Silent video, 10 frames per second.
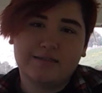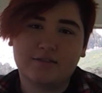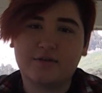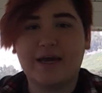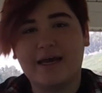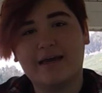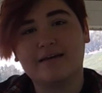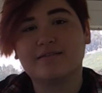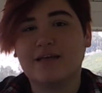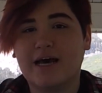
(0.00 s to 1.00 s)
It's
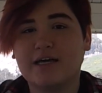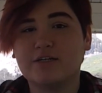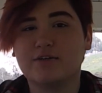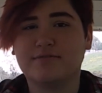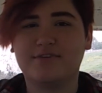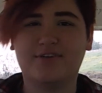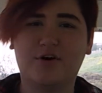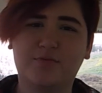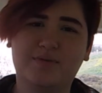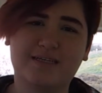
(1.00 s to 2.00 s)
okay that you feel
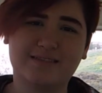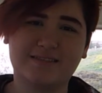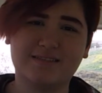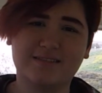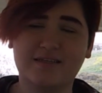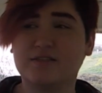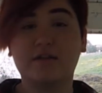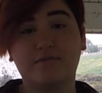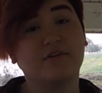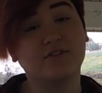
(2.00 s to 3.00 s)
hopeless. You don't
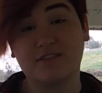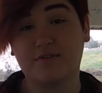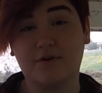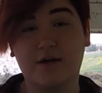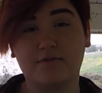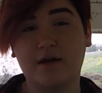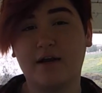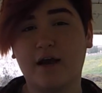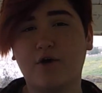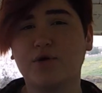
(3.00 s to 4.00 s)
have to figure yourself out right
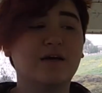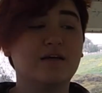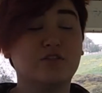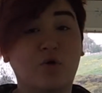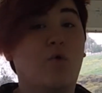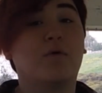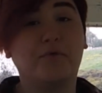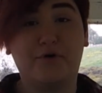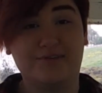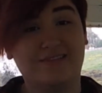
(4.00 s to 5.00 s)
now. It's
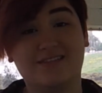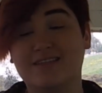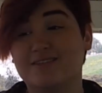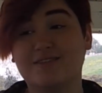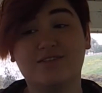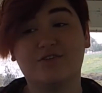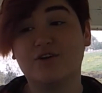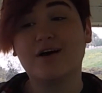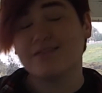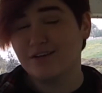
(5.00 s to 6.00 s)
normal. You're
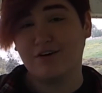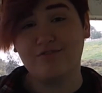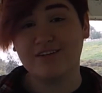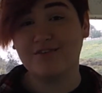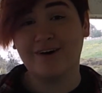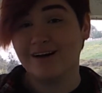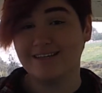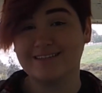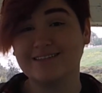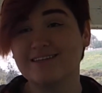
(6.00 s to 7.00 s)
not the only
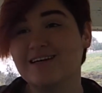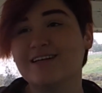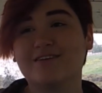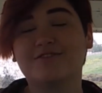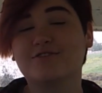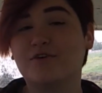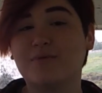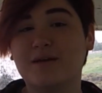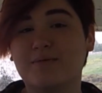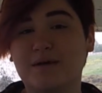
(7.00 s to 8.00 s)
one. There's so
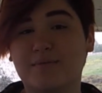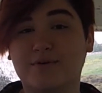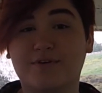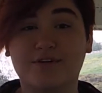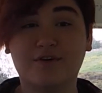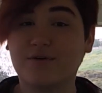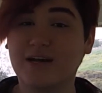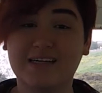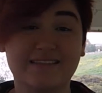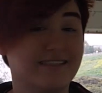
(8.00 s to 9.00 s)
many people your
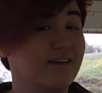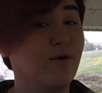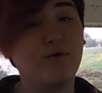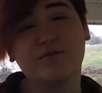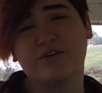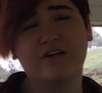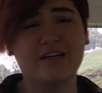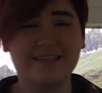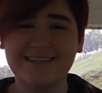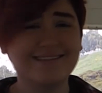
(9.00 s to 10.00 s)
age, older
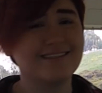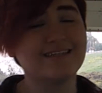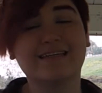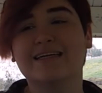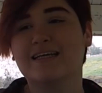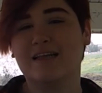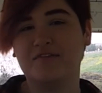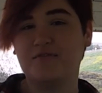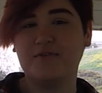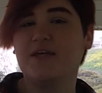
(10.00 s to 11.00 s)
and younger,
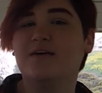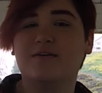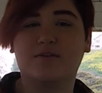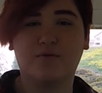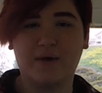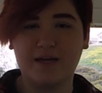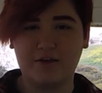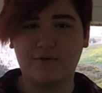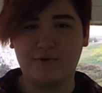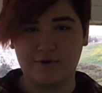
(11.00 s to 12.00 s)
that feel the way
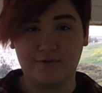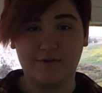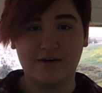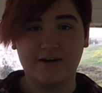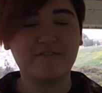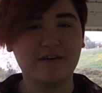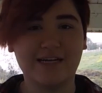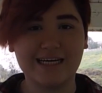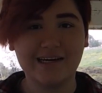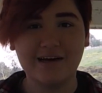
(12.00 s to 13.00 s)
you do. I
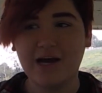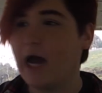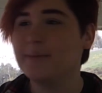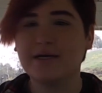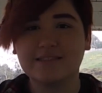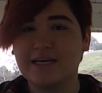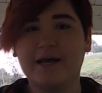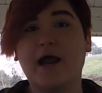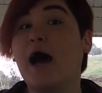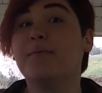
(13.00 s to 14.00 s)
feel it. I'm not
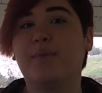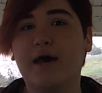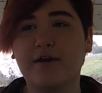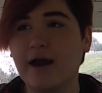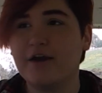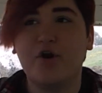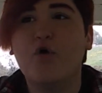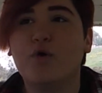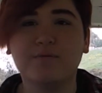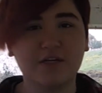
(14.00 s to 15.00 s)
saying I'm better. I
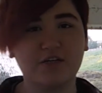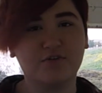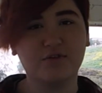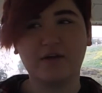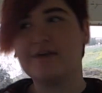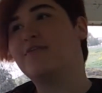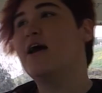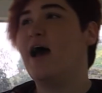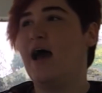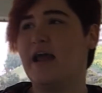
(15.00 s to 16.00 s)
know what I'm gonna do in life.
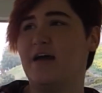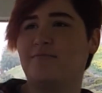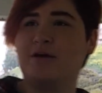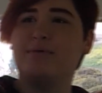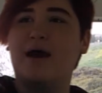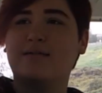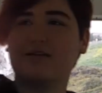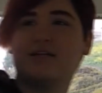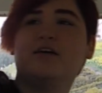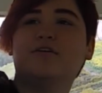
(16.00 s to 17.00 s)
I have my
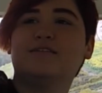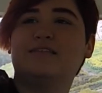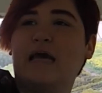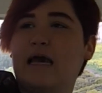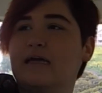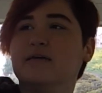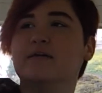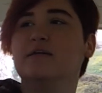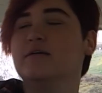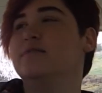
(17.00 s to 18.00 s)
path clear as day.
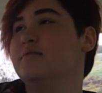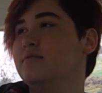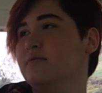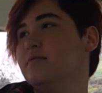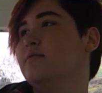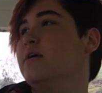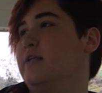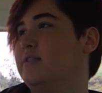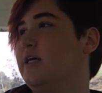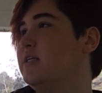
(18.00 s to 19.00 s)

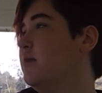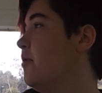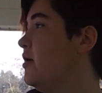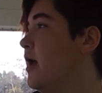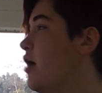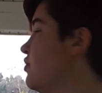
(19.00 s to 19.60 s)
It's daytime right